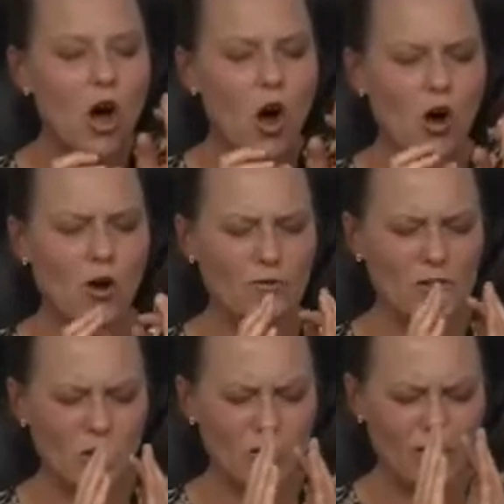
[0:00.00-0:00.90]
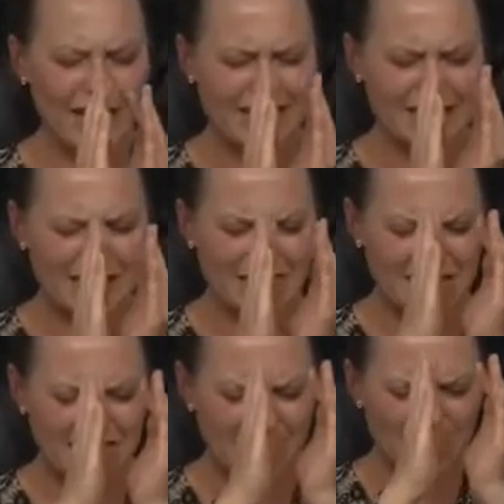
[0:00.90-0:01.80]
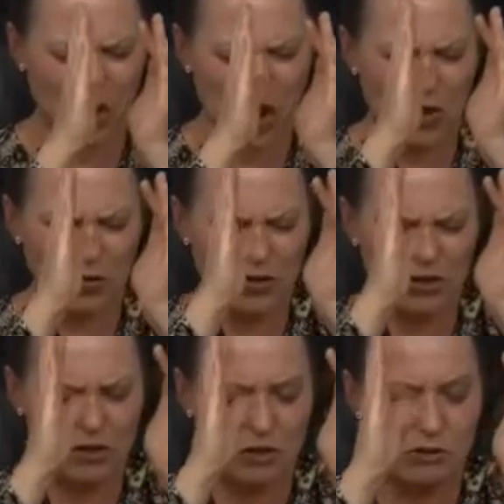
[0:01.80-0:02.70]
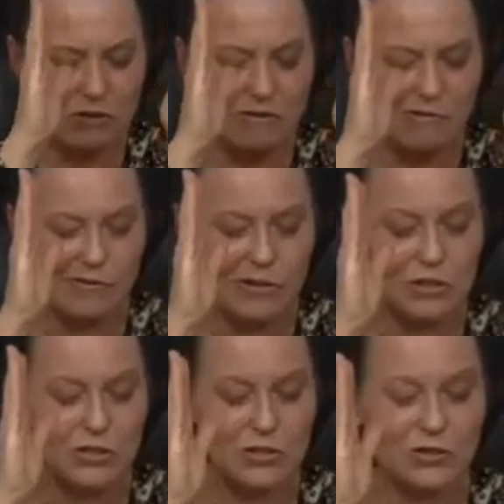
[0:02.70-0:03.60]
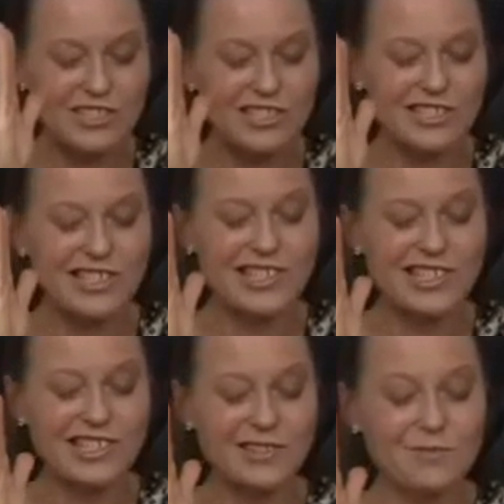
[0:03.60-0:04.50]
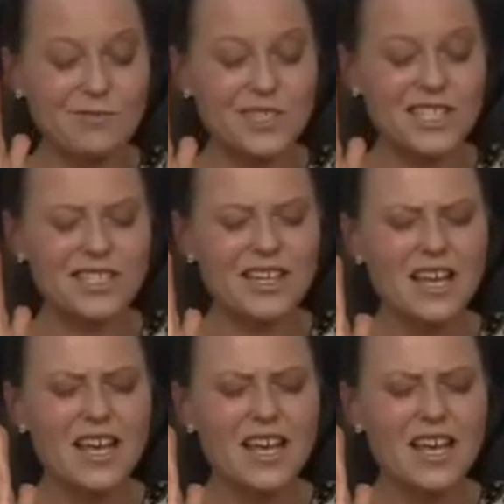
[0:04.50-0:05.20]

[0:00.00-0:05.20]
of the greatness and all the universal systems.